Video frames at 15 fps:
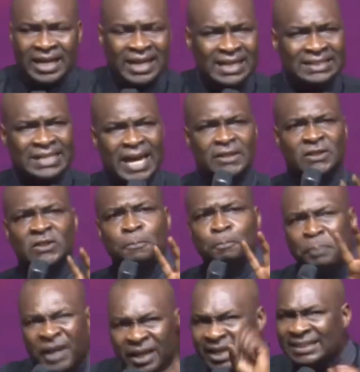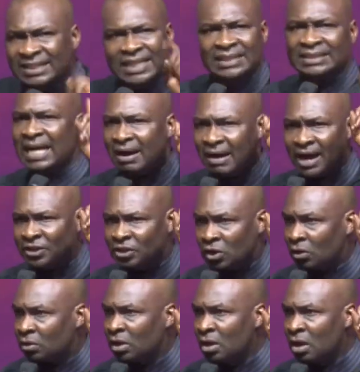It is a spirit
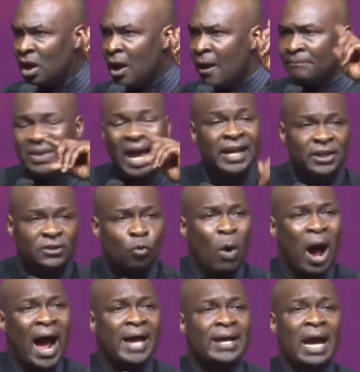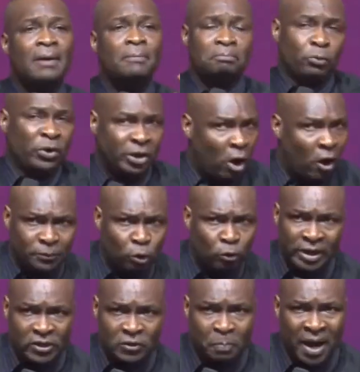interaction. That is why, with all
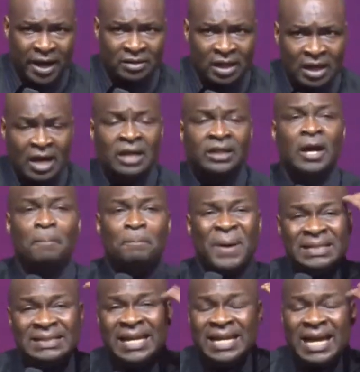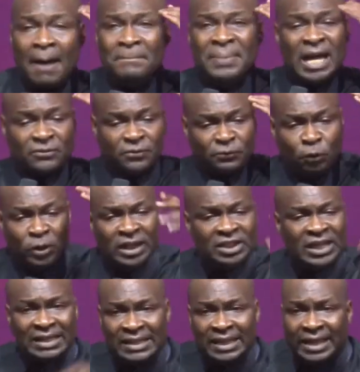due respect, the person can be as
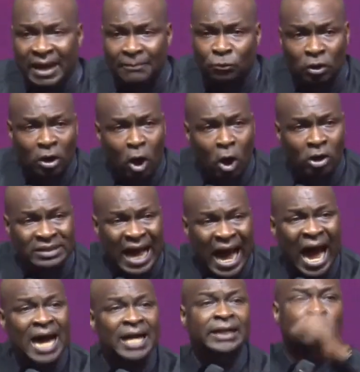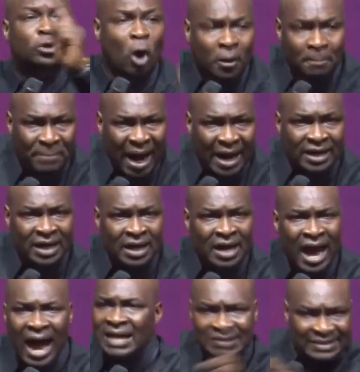foolish as he came to the altar and return back
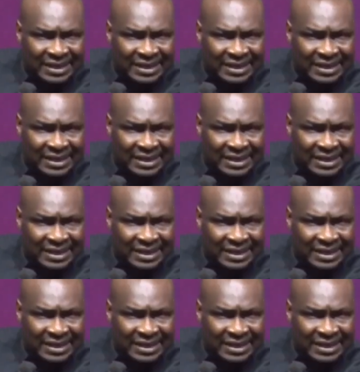and